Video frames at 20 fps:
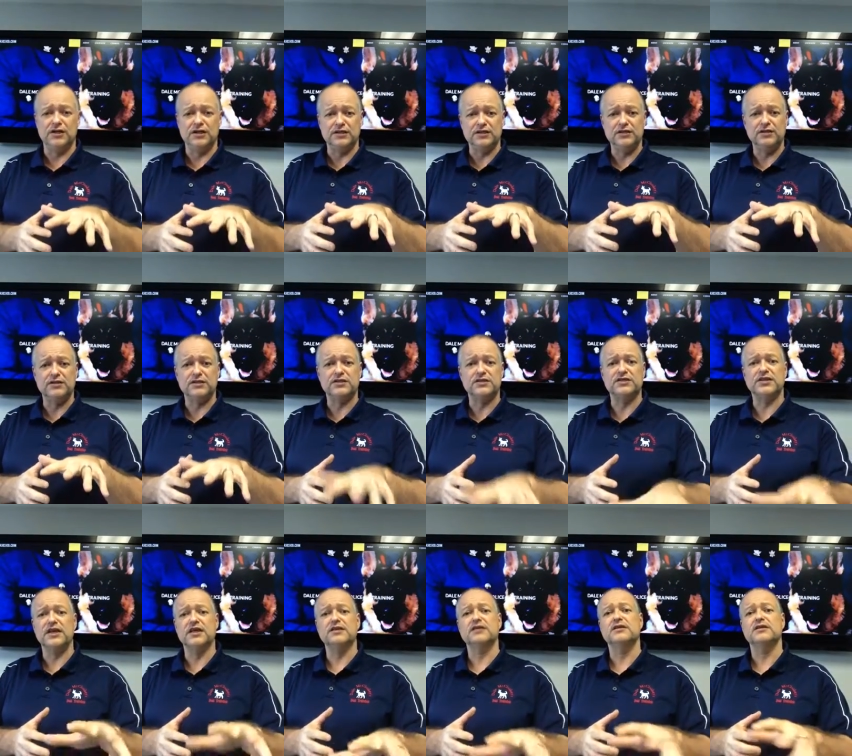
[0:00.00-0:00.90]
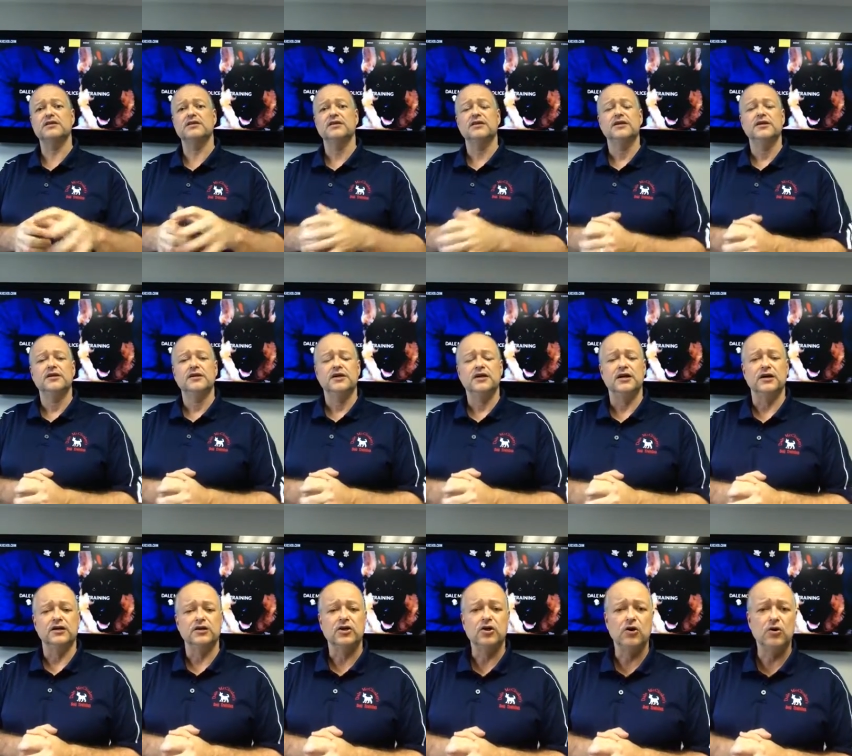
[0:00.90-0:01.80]
into the scent
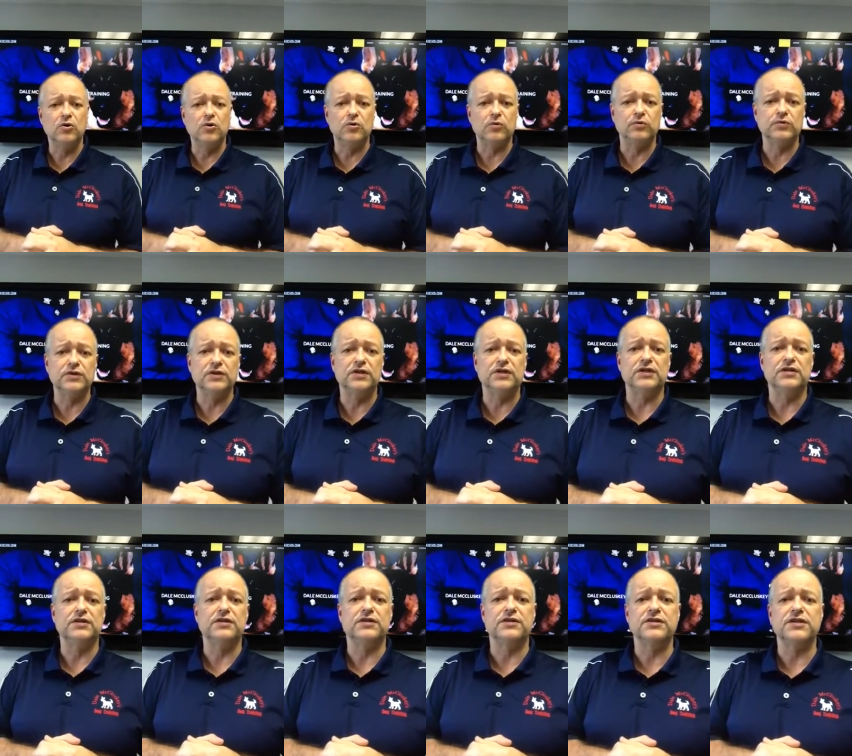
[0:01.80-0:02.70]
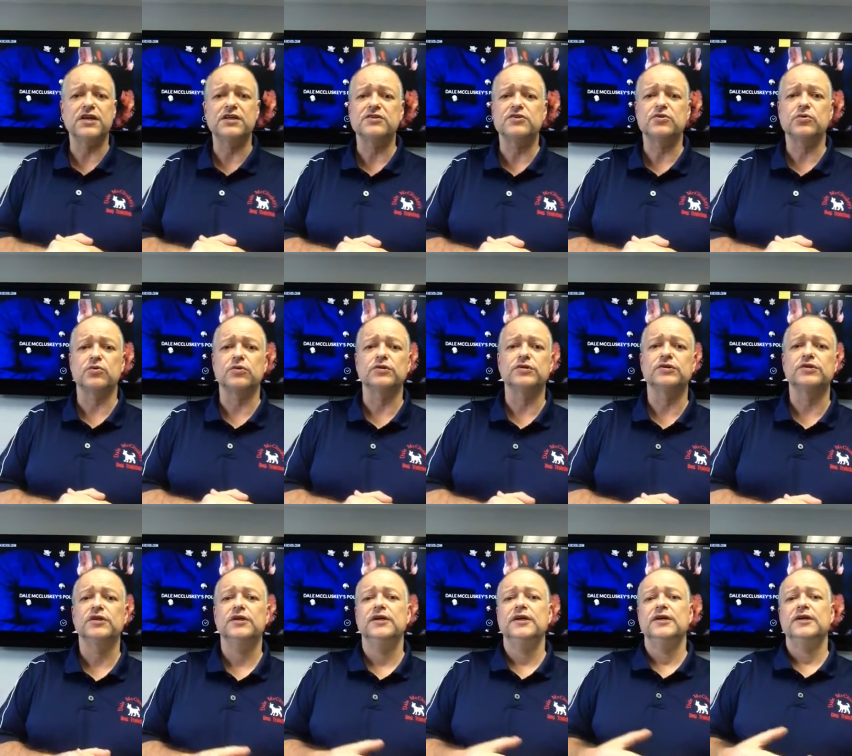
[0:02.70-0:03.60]
cone, into the scent source,